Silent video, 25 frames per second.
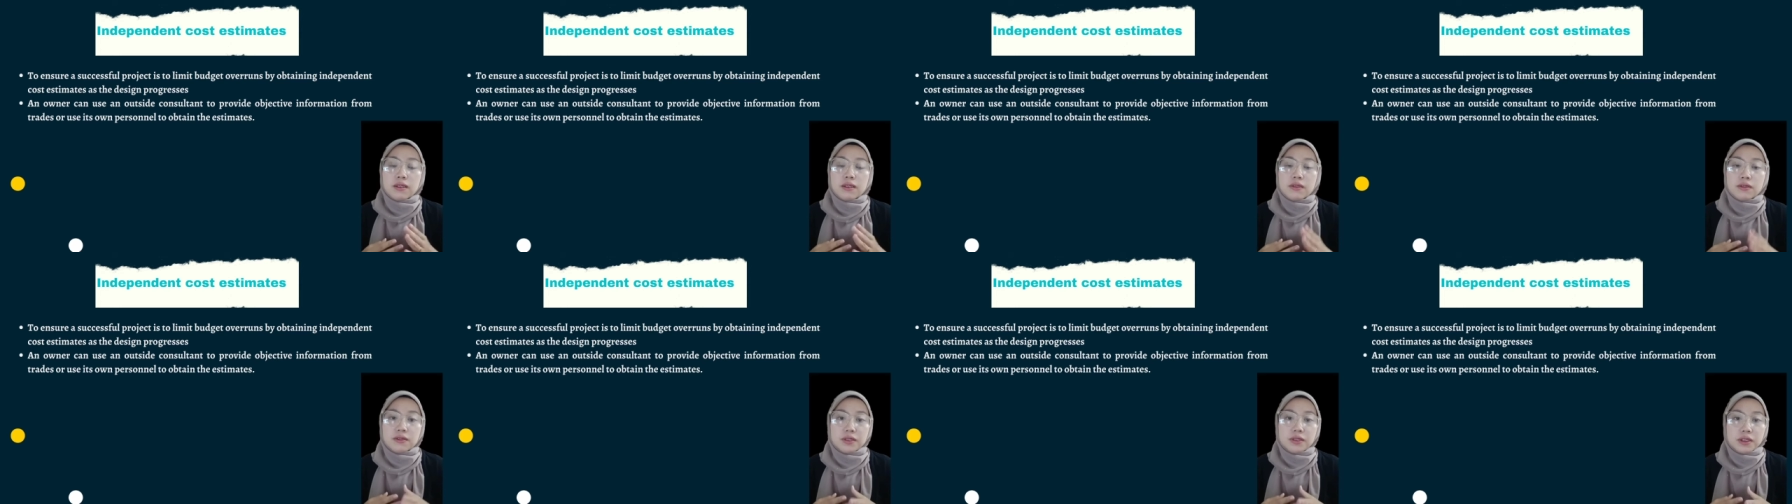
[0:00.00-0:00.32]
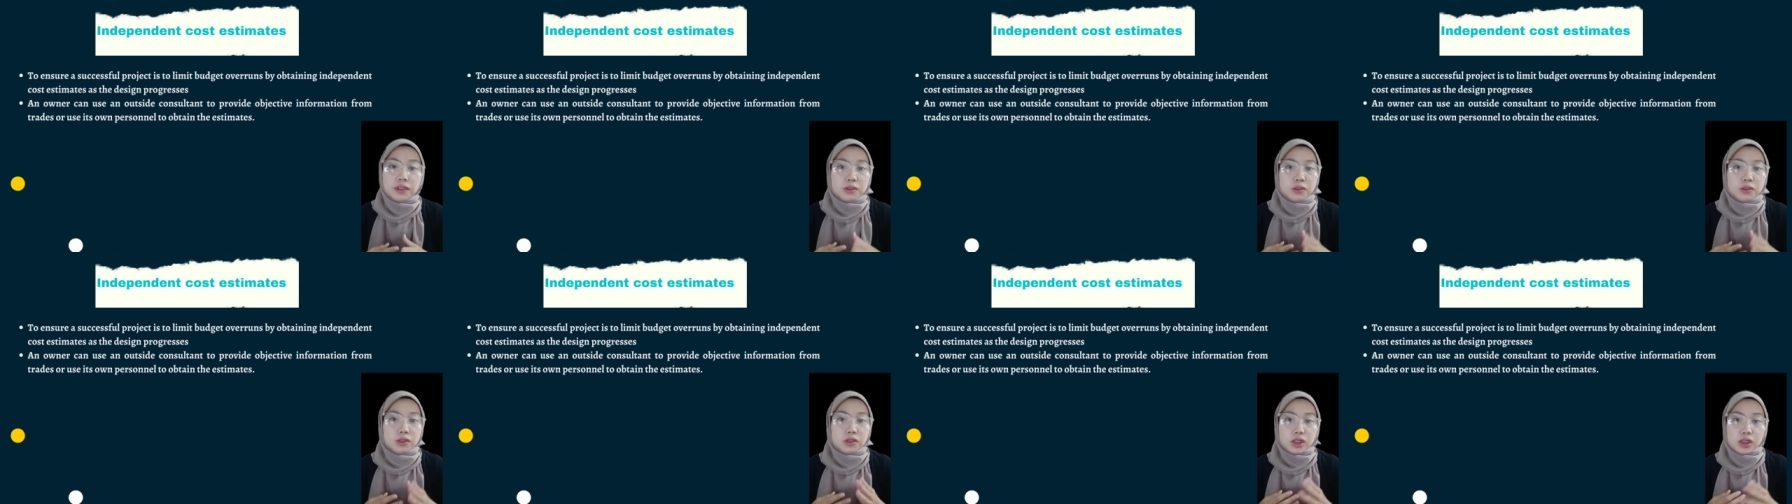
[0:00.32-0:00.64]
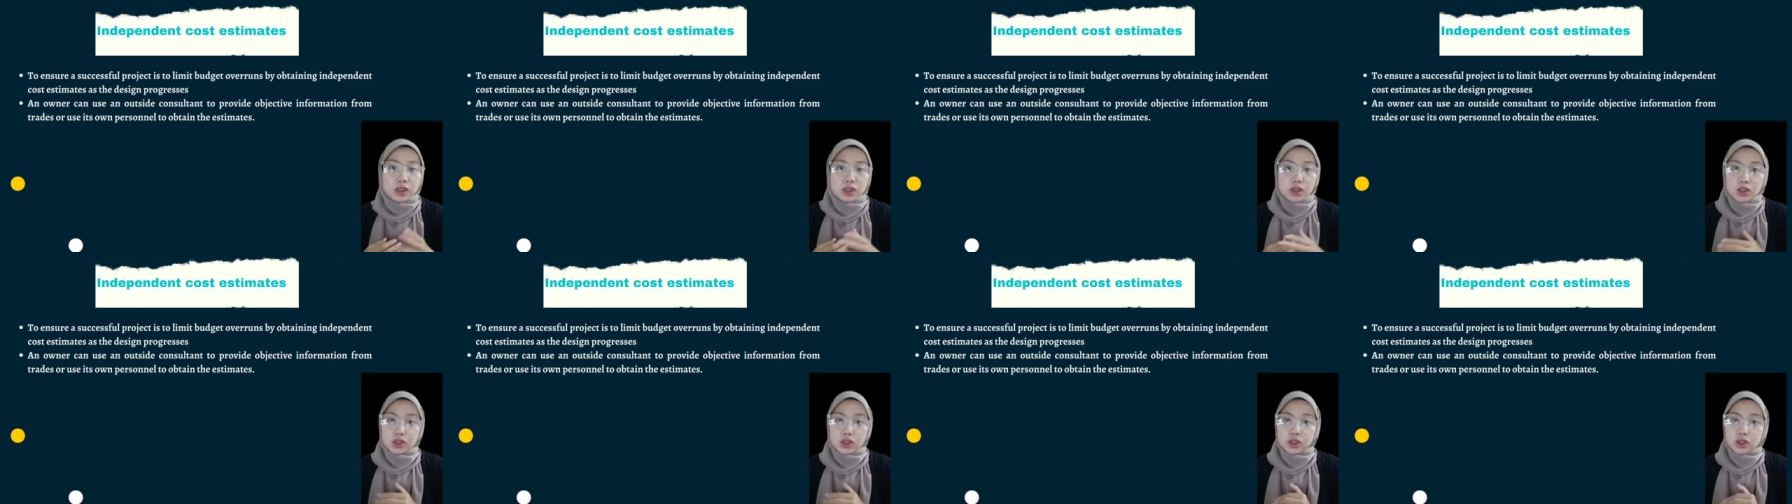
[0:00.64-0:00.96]
few
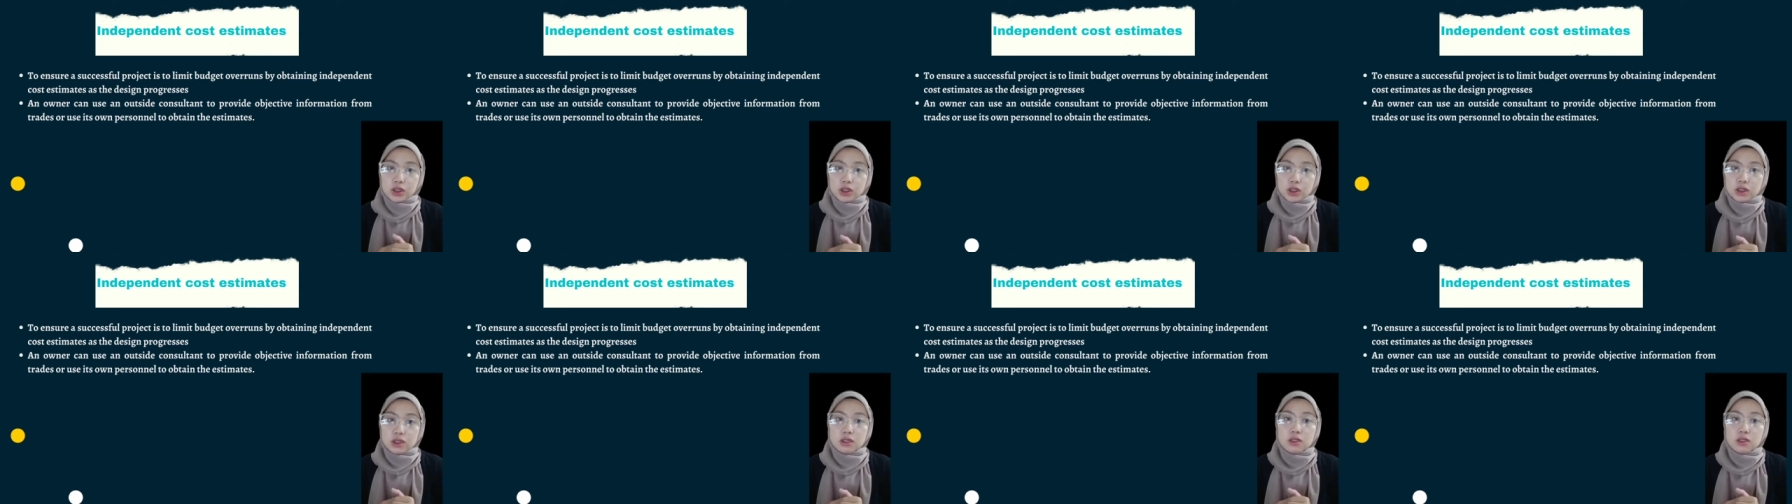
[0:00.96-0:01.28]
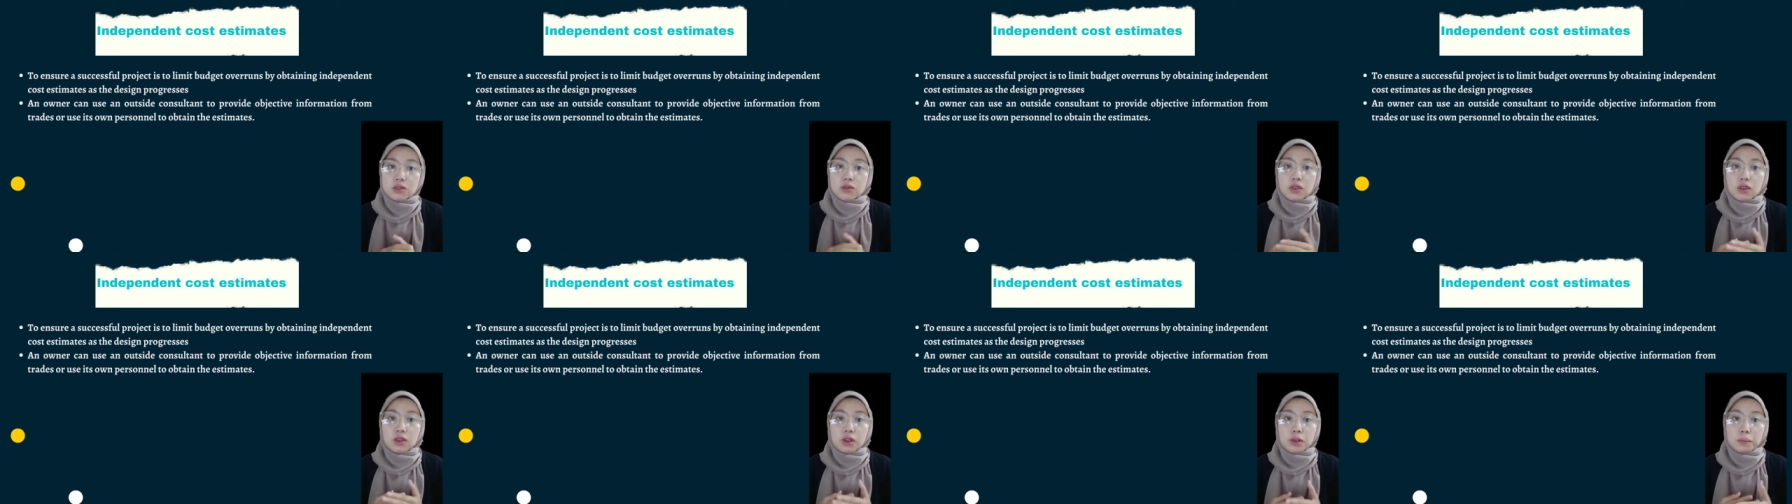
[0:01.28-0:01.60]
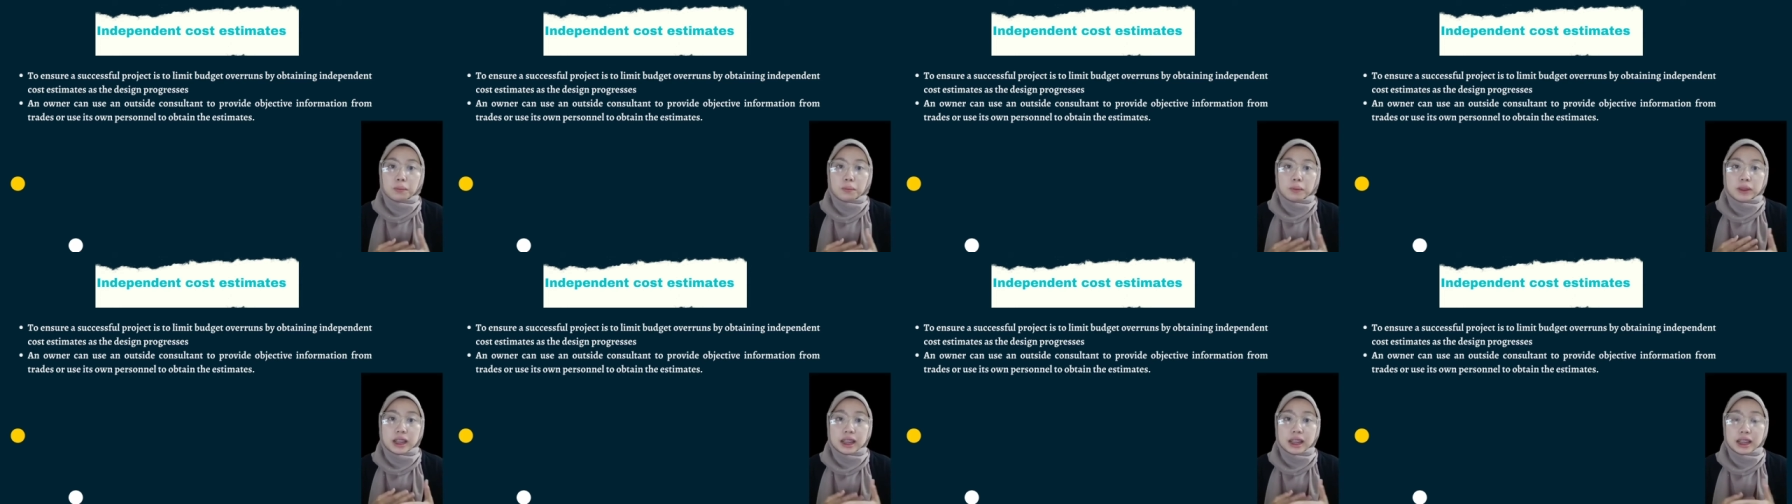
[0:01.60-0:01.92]
suggestions for
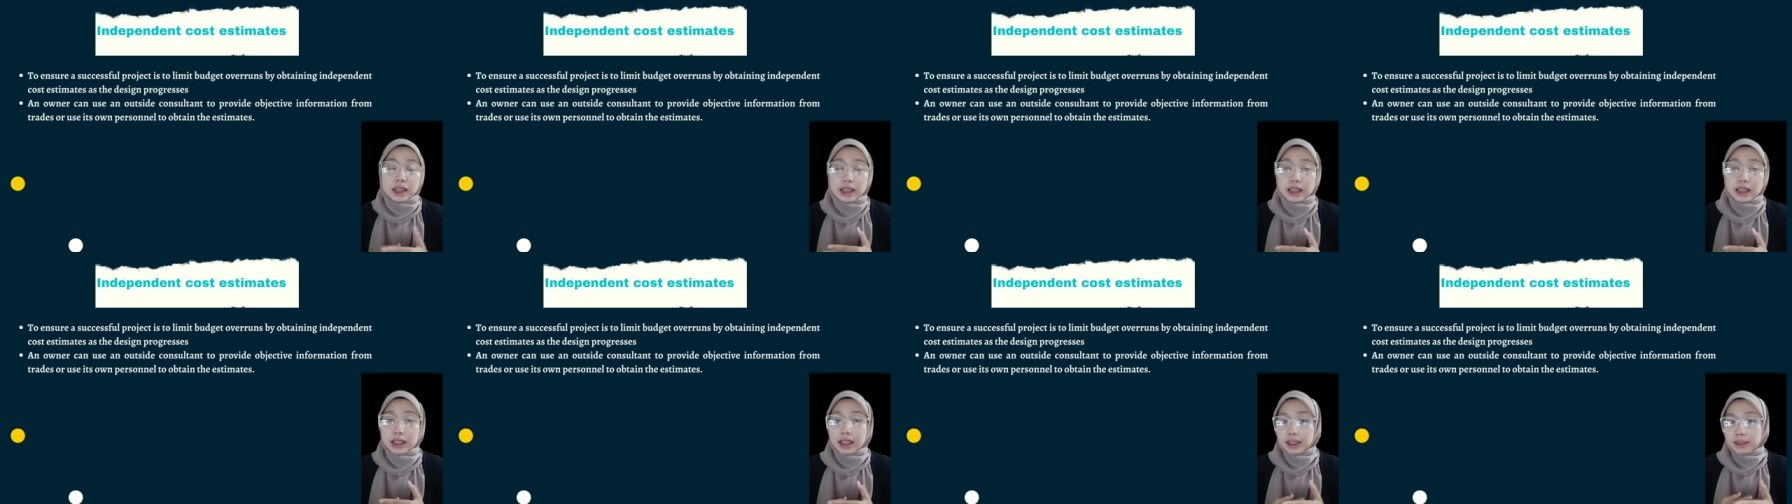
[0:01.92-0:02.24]
planning